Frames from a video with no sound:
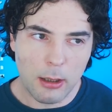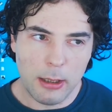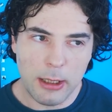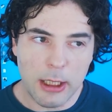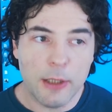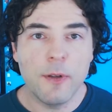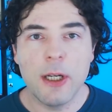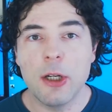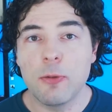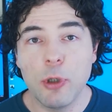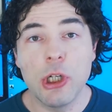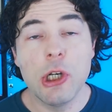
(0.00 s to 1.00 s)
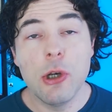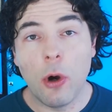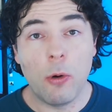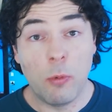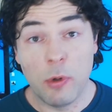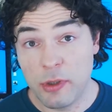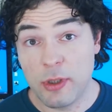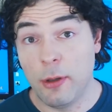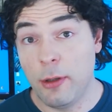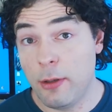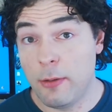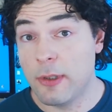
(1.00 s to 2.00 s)
Nvidia would not want to
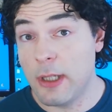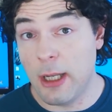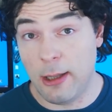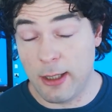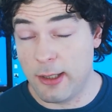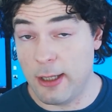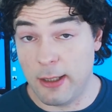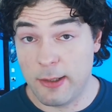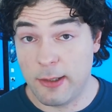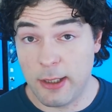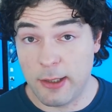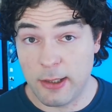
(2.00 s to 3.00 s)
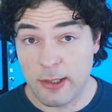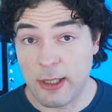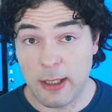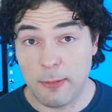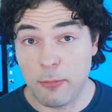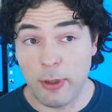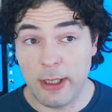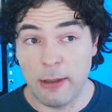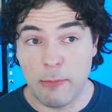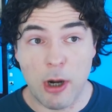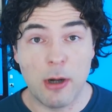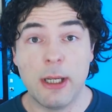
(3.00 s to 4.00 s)
lose DLSS as a selling point in the
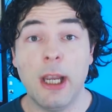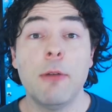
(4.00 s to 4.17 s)
market.